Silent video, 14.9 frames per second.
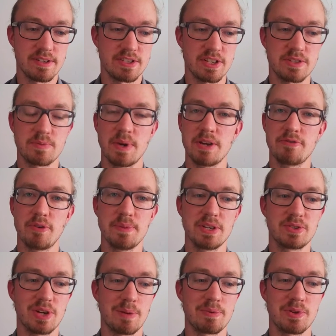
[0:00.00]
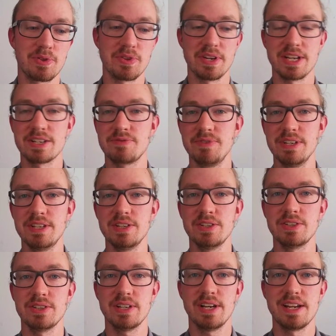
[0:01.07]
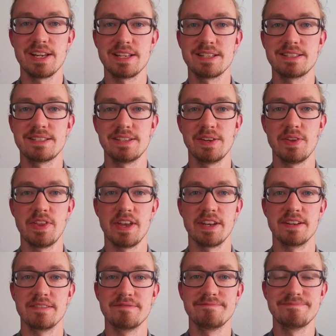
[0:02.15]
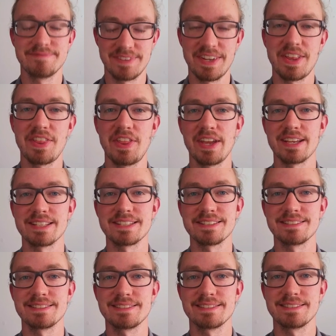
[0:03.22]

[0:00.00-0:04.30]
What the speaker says: just wait for me to upload the next video, and see you then. Thanks.